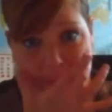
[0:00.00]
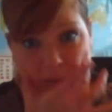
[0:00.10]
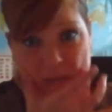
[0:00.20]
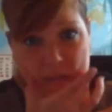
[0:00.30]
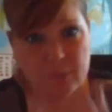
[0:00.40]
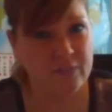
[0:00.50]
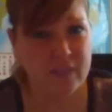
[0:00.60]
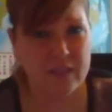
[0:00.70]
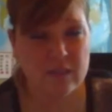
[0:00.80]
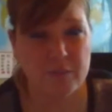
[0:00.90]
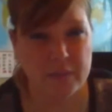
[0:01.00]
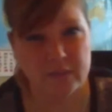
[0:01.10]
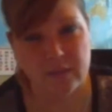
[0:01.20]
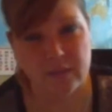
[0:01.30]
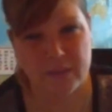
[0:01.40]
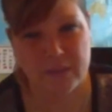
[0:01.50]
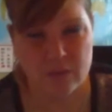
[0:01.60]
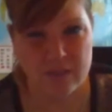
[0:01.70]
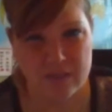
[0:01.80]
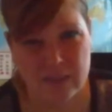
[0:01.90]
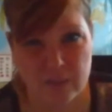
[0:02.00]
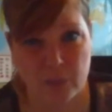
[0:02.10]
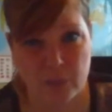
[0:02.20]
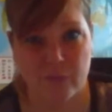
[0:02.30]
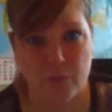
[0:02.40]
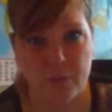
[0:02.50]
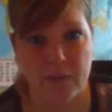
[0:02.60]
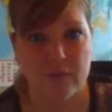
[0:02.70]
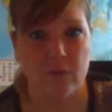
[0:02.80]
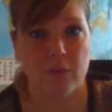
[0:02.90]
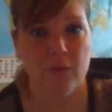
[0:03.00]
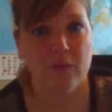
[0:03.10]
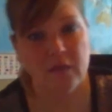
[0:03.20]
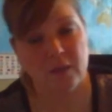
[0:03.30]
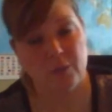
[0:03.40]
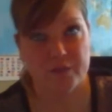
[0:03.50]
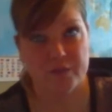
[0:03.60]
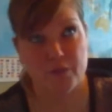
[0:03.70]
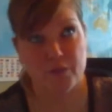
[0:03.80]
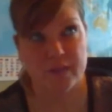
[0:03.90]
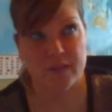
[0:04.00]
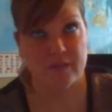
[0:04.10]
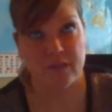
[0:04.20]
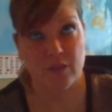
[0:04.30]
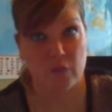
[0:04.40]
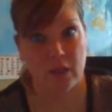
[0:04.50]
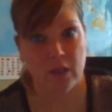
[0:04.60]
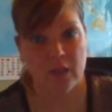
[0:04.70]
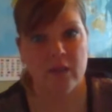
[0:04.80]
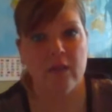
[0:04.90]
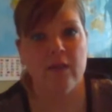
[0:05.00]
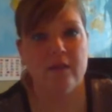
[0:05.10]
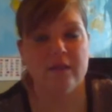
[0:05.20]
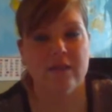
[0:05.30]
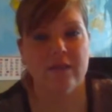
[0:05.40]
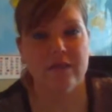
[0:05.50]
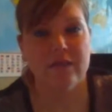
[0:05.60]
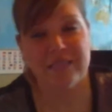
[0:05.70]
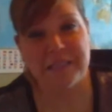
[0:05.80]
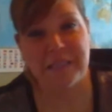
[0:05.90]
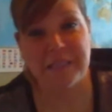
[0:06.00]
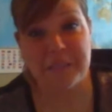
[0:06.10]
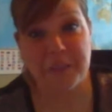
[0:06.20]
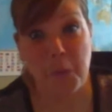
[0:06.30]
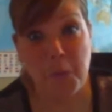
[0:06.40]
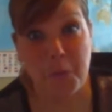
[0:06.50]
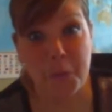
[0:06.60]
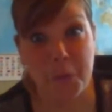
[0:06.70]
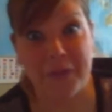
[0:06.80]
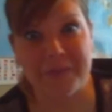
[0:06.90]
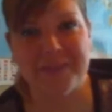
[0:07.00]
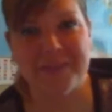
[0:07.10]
bit in my face, but I'm only 16.4 pounds. And when you're 273, 16 isn't a whole lot.